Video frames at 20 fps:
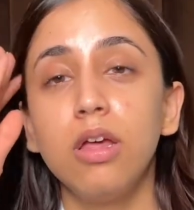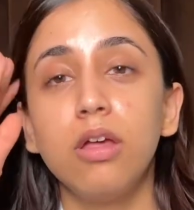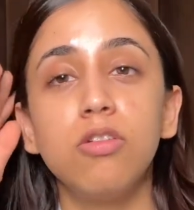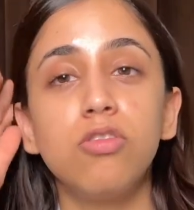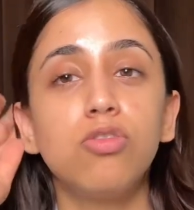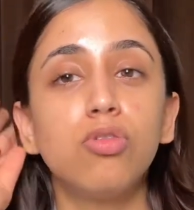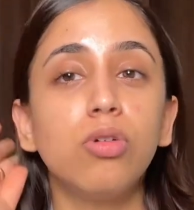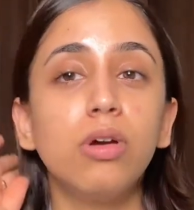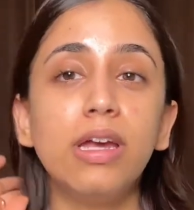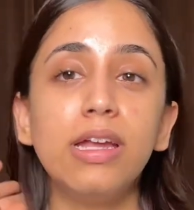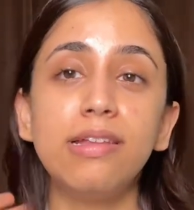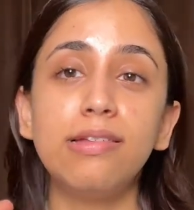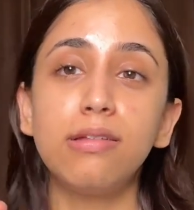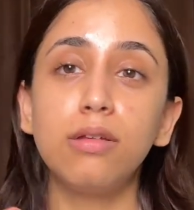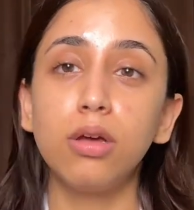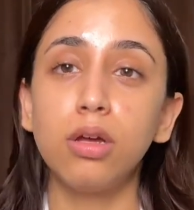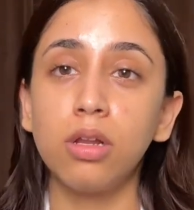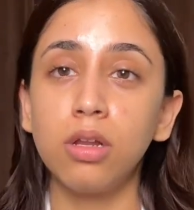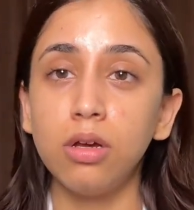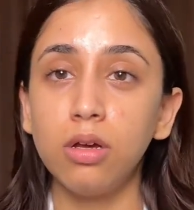So it's
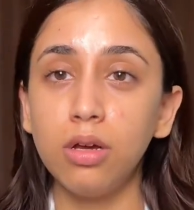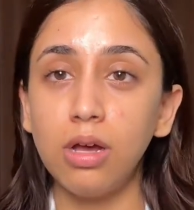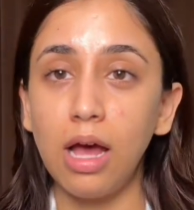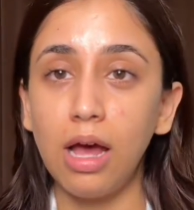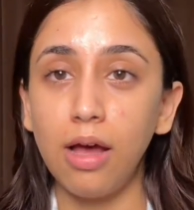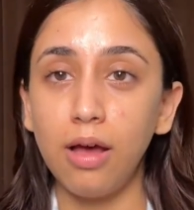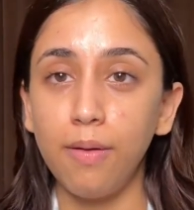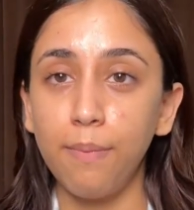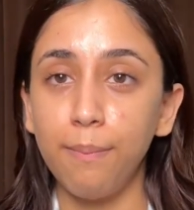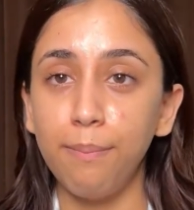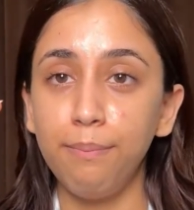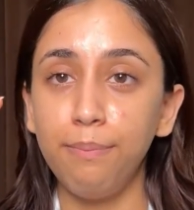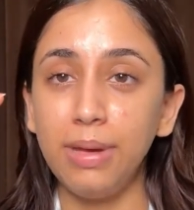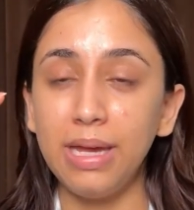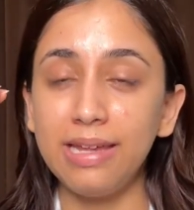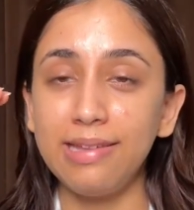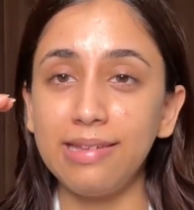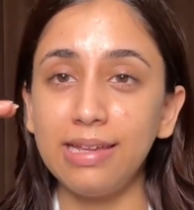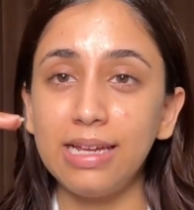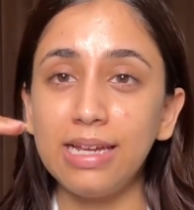gonna
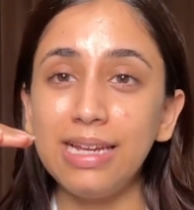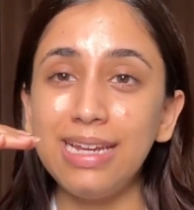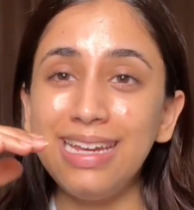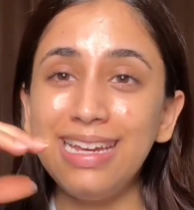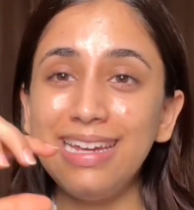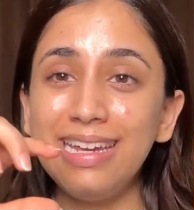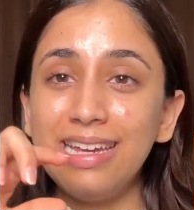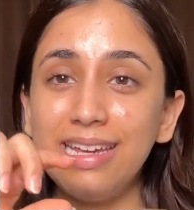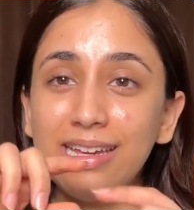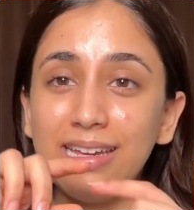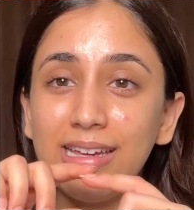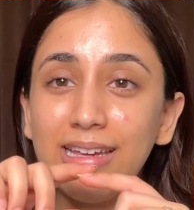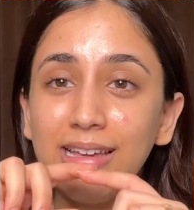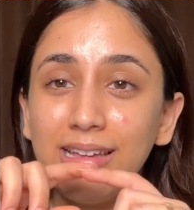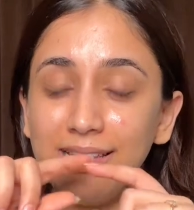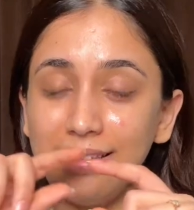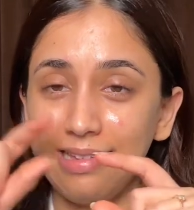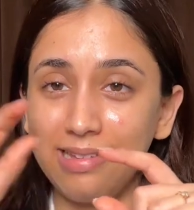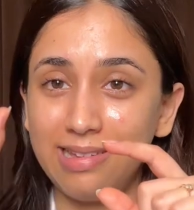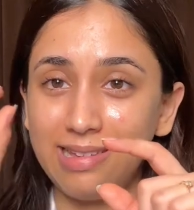basically
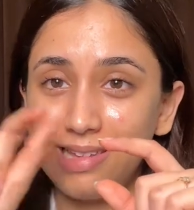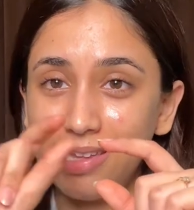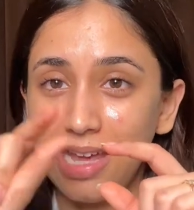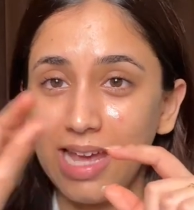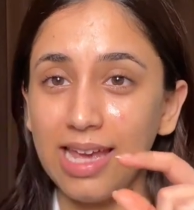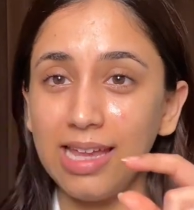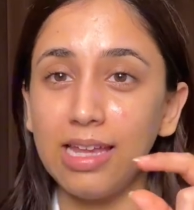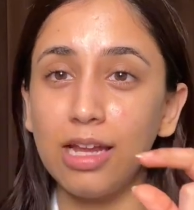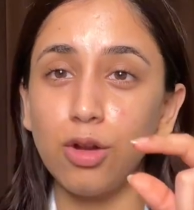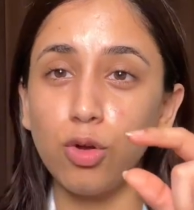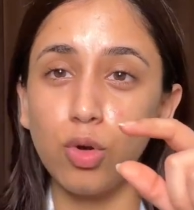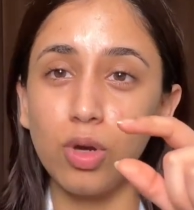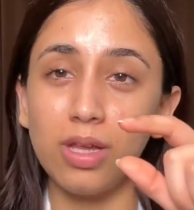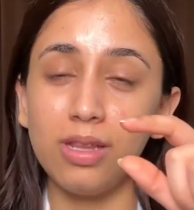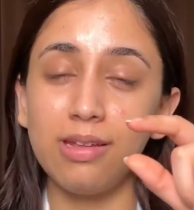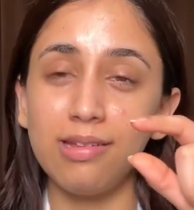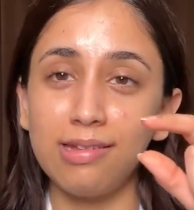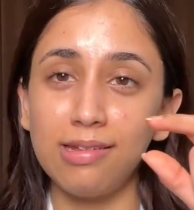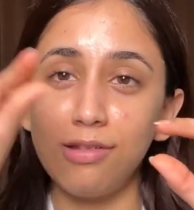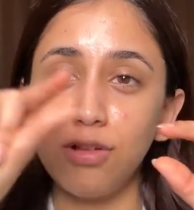say that okay,
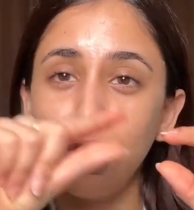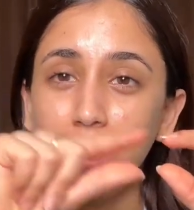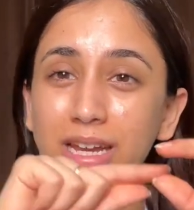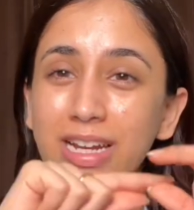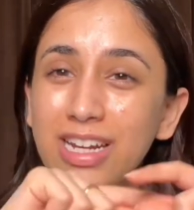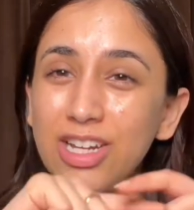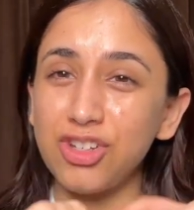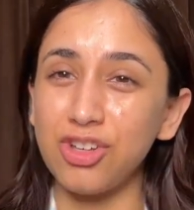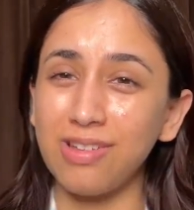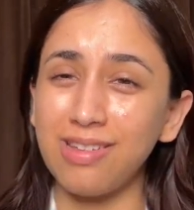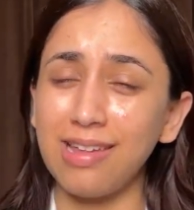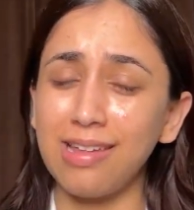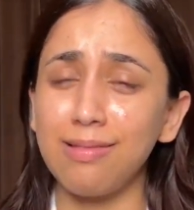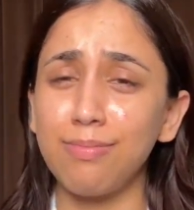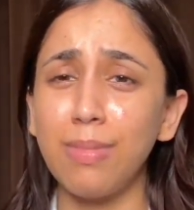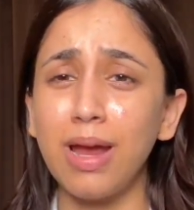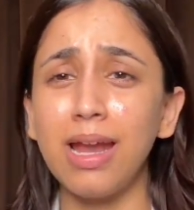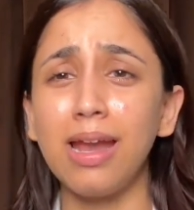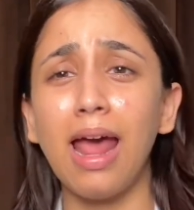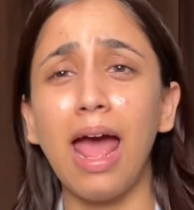this is your English
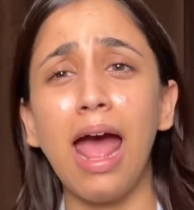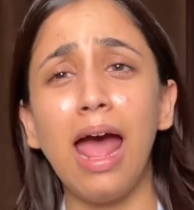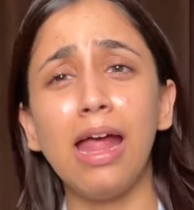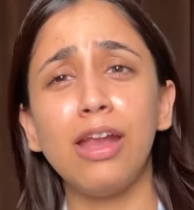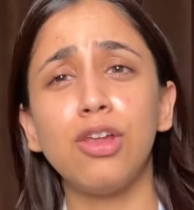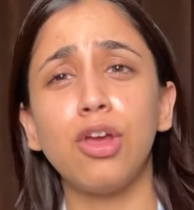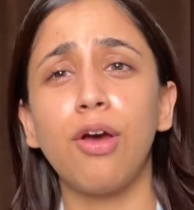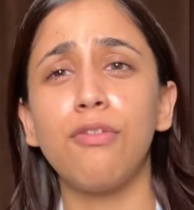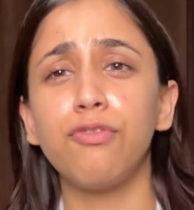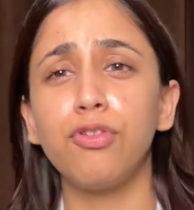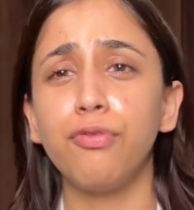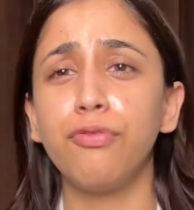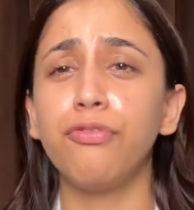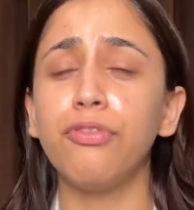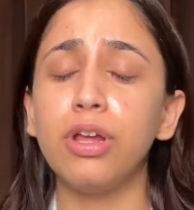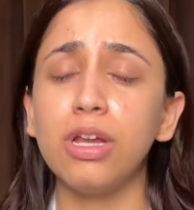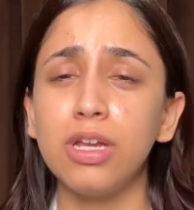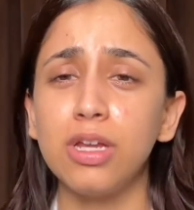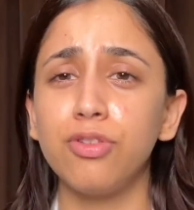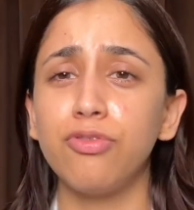assessment and you have to
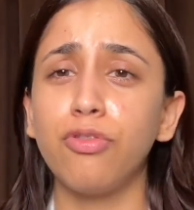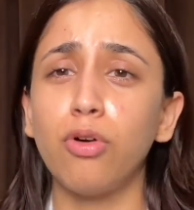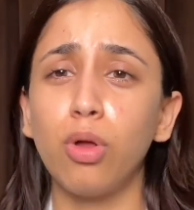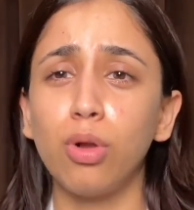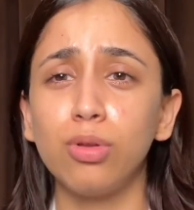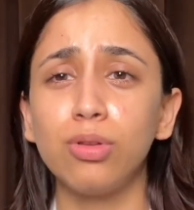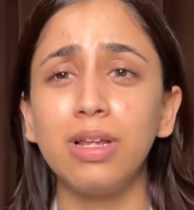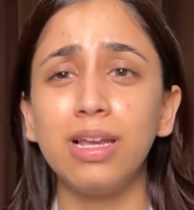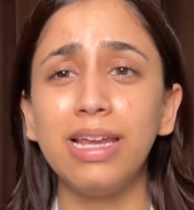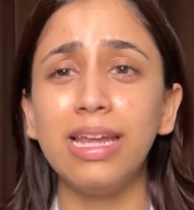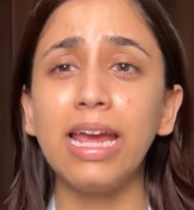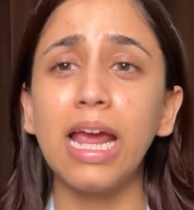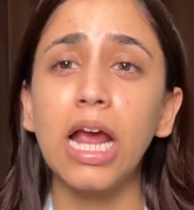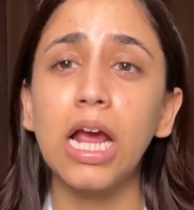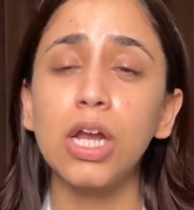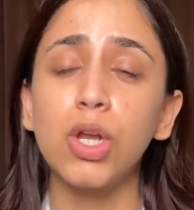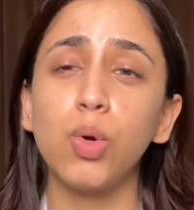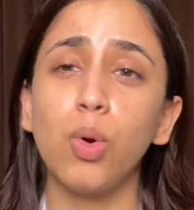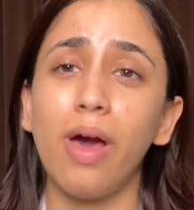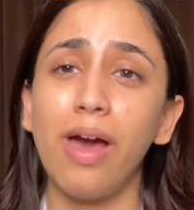follow the
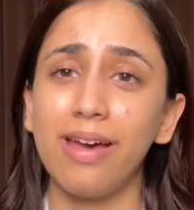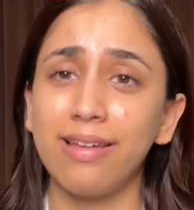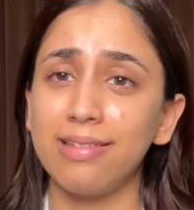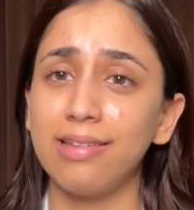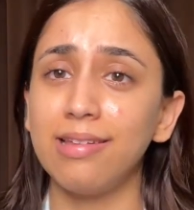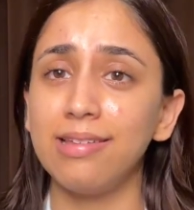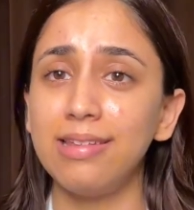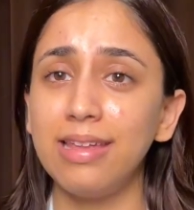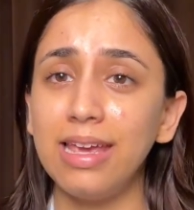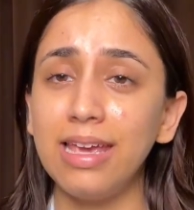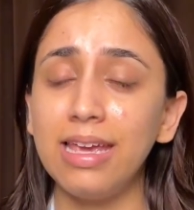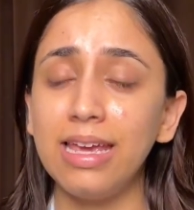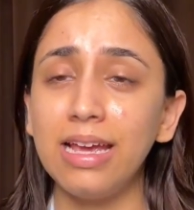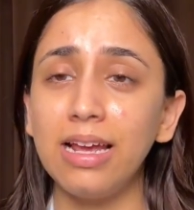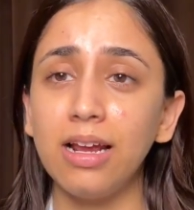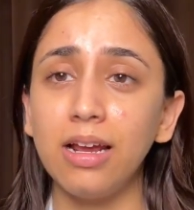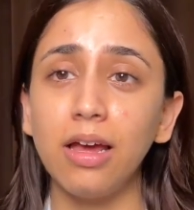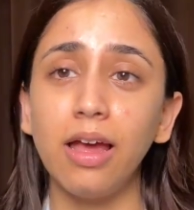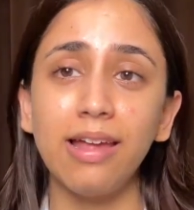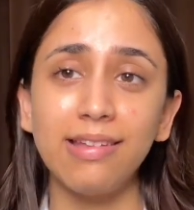link to access
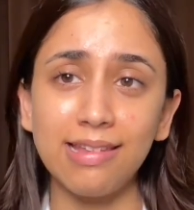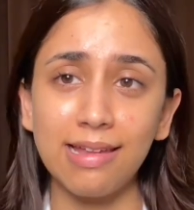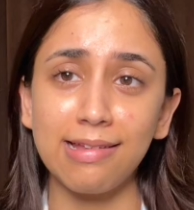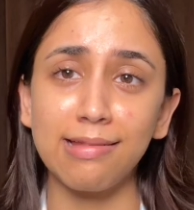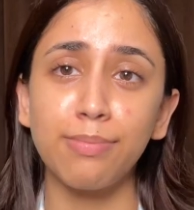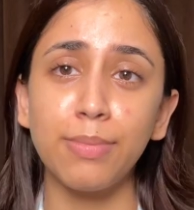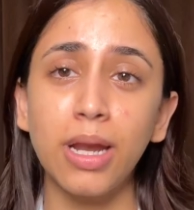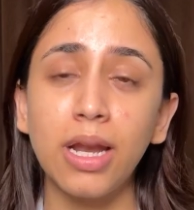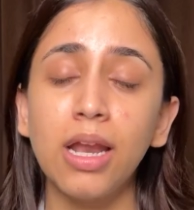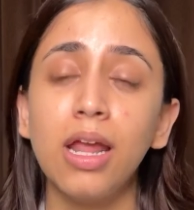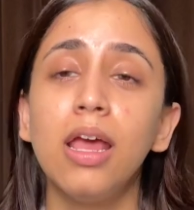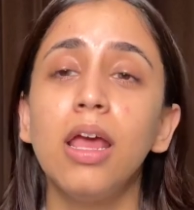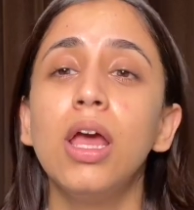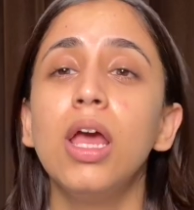the assessment.